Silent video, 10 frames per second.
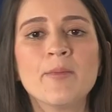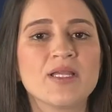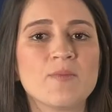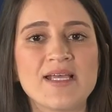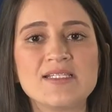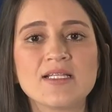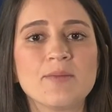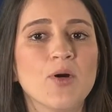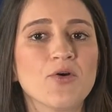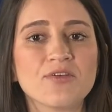But basically,
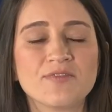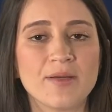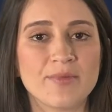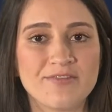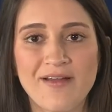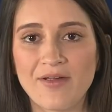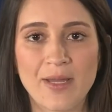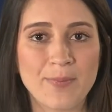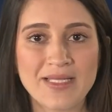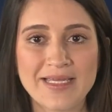both of them are very
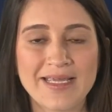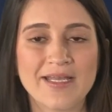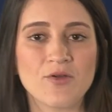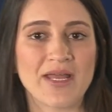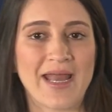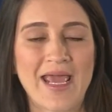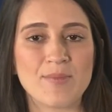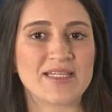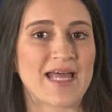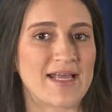appealing, and you can
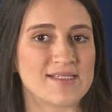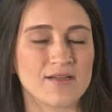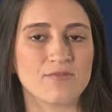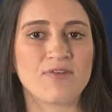A/B test and